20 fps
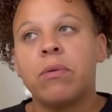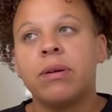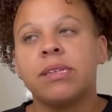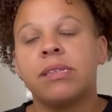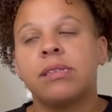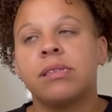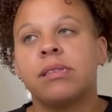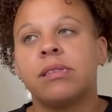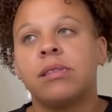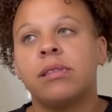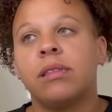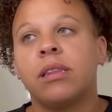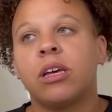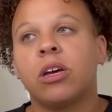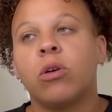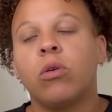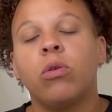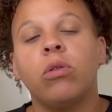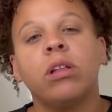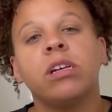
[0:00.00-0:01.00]
was the
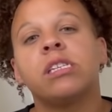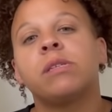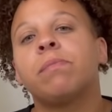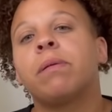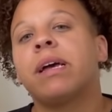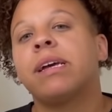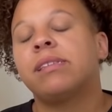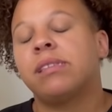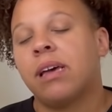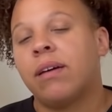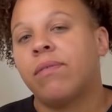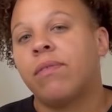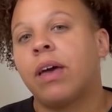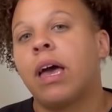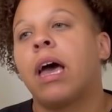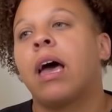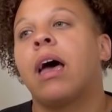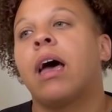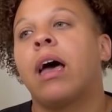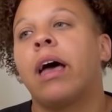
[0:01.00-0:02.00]
coolest place I've
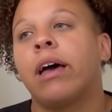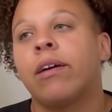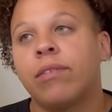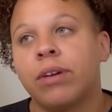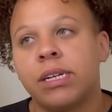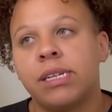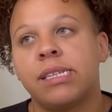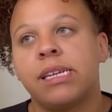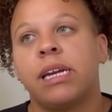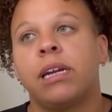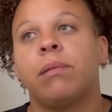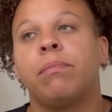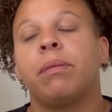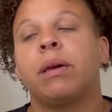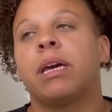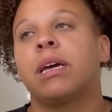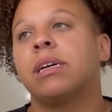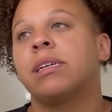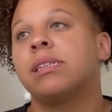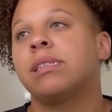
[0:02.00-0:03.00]
ever seen
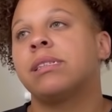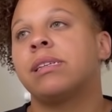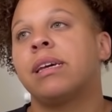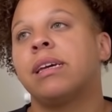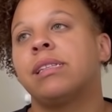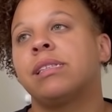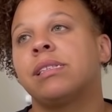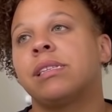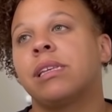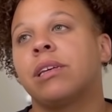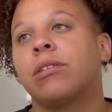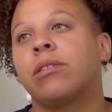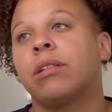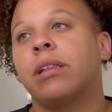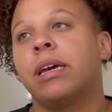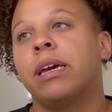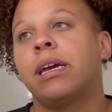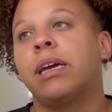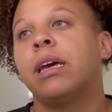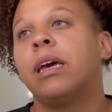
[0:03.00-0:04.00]
because it's
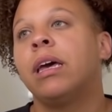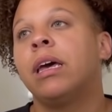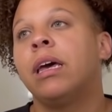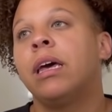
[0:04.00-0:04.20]
literally